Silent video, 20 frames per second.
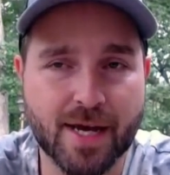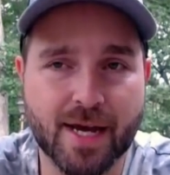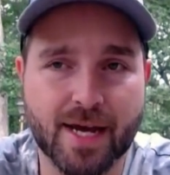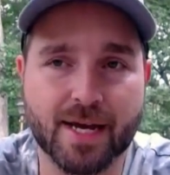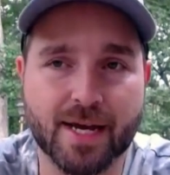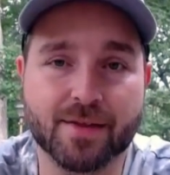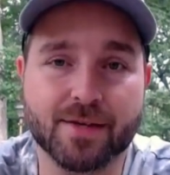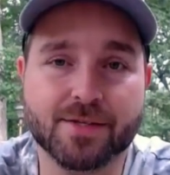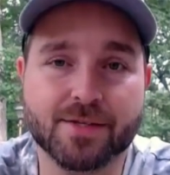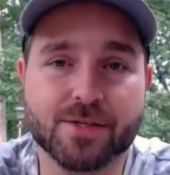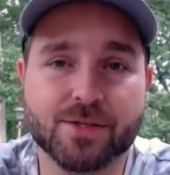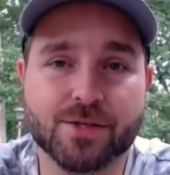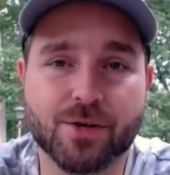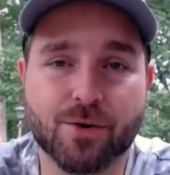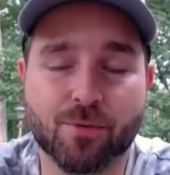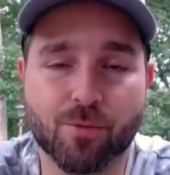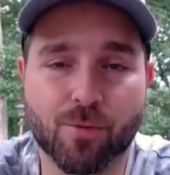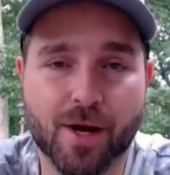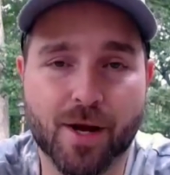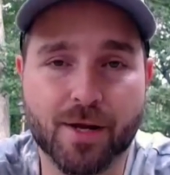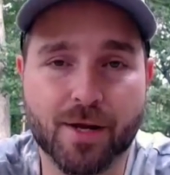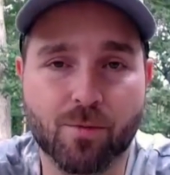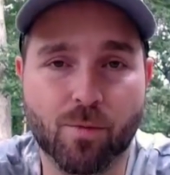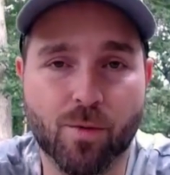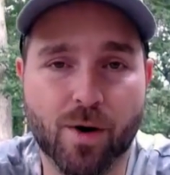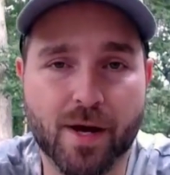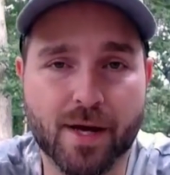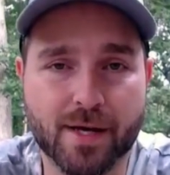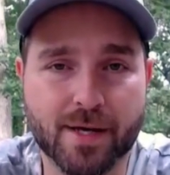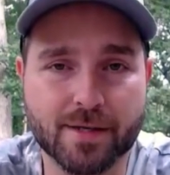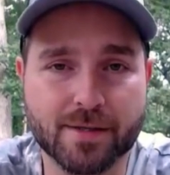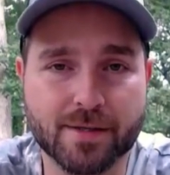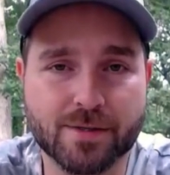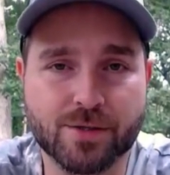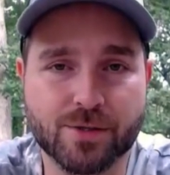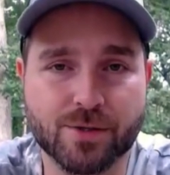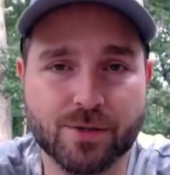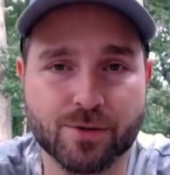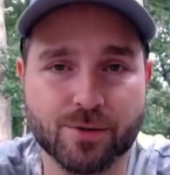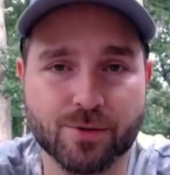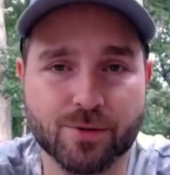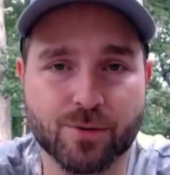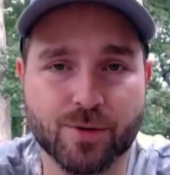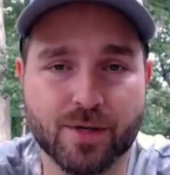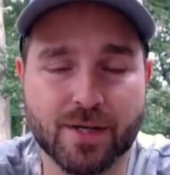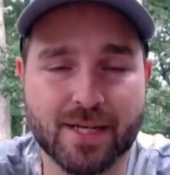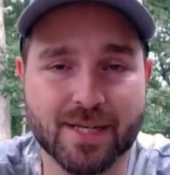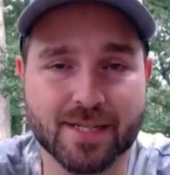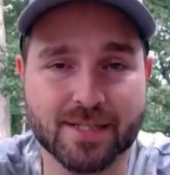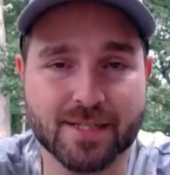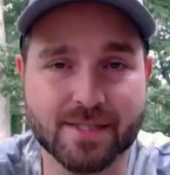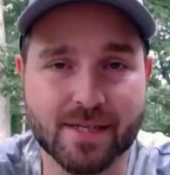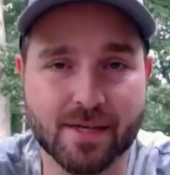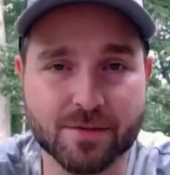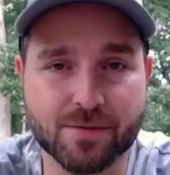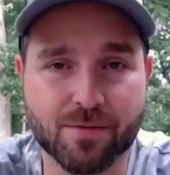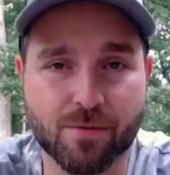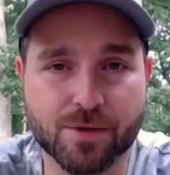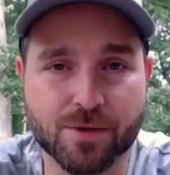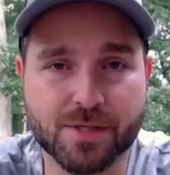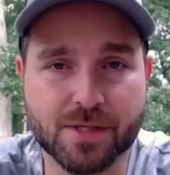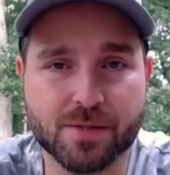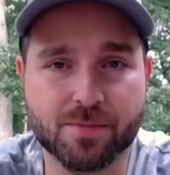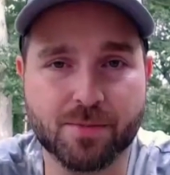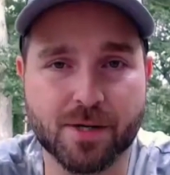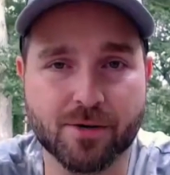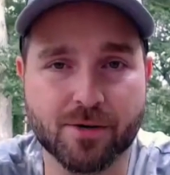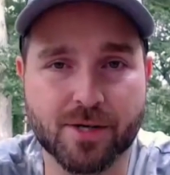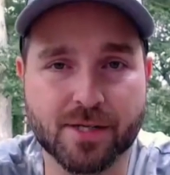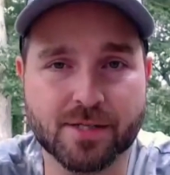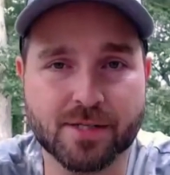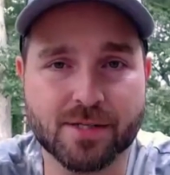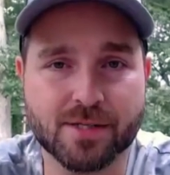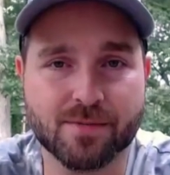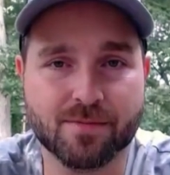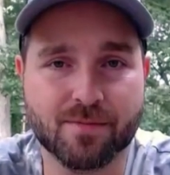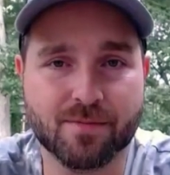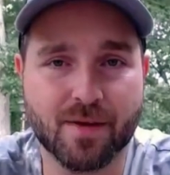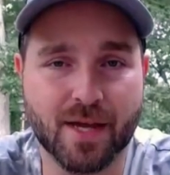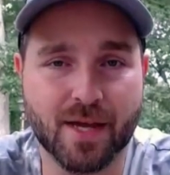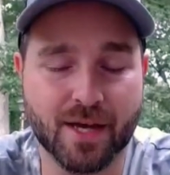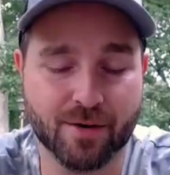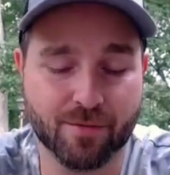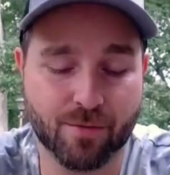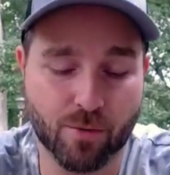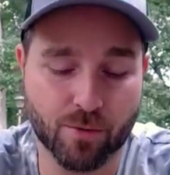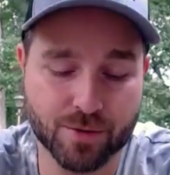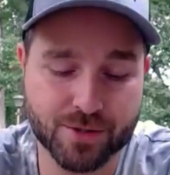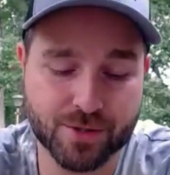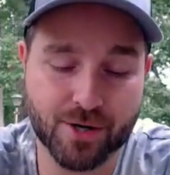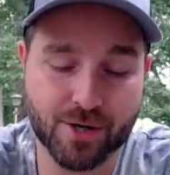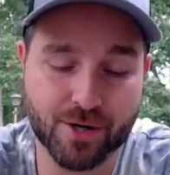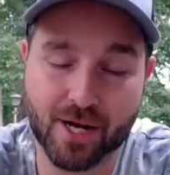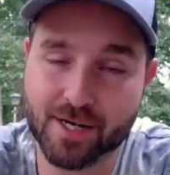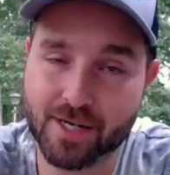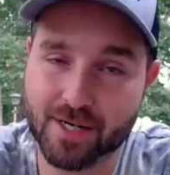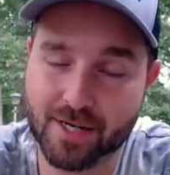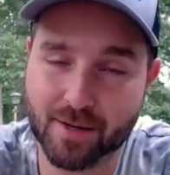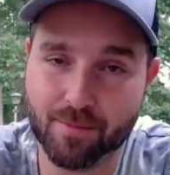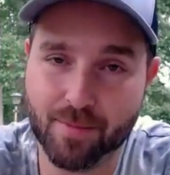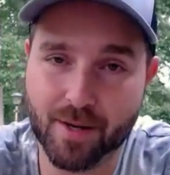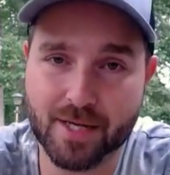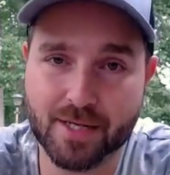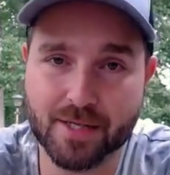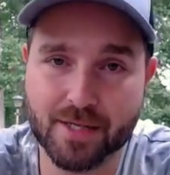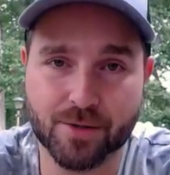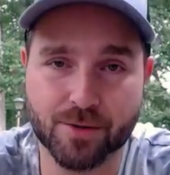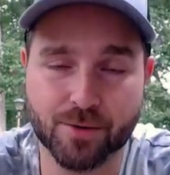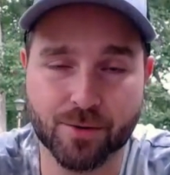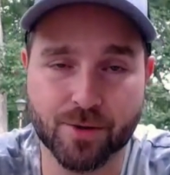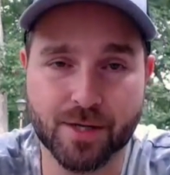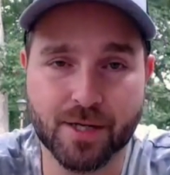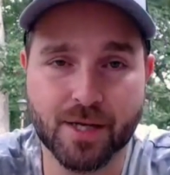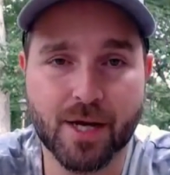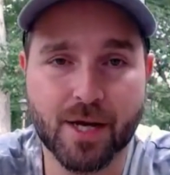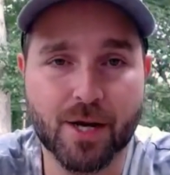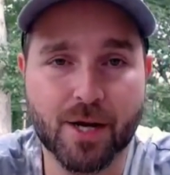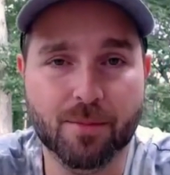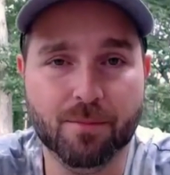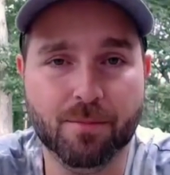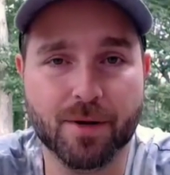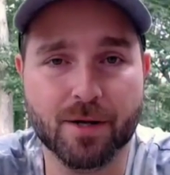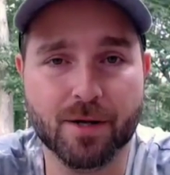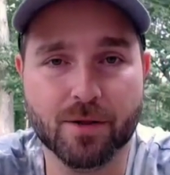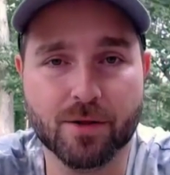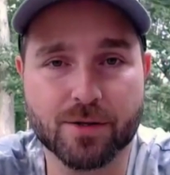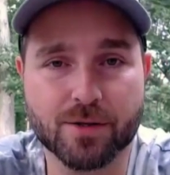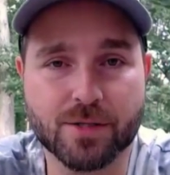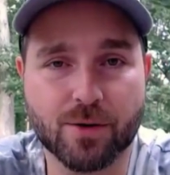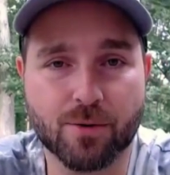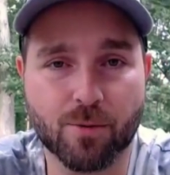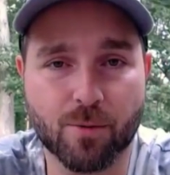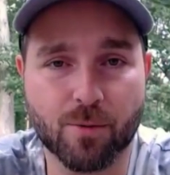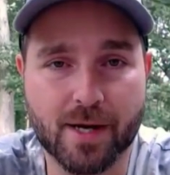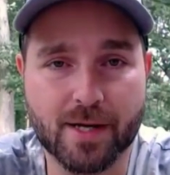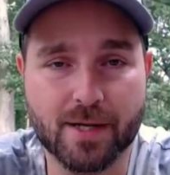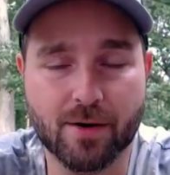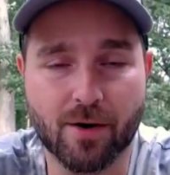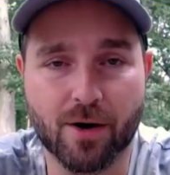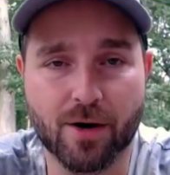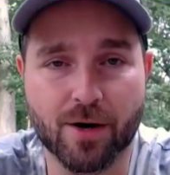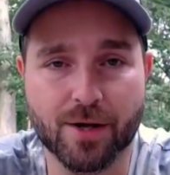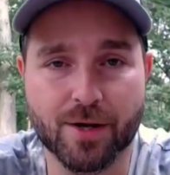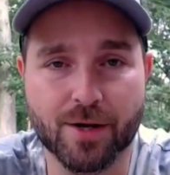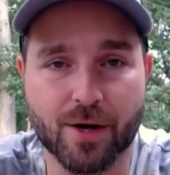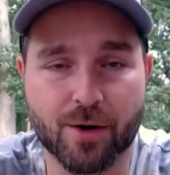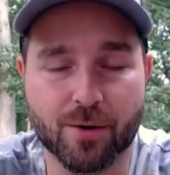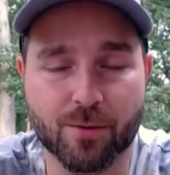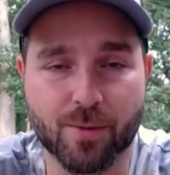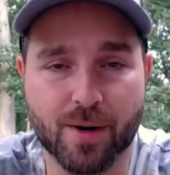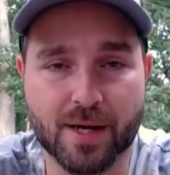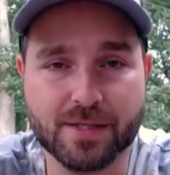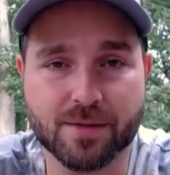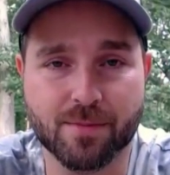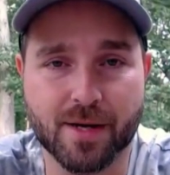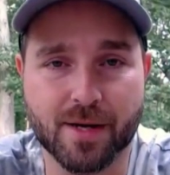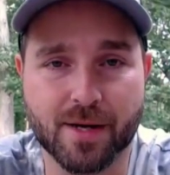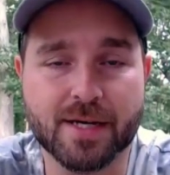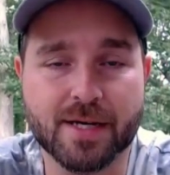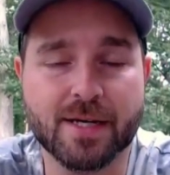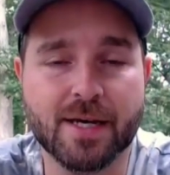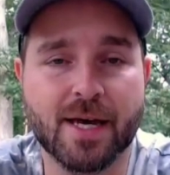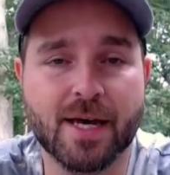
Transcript: And this is a great way to get Salesforce experience. And of course, you're not going to get paid to do it, but it looks great on a resume.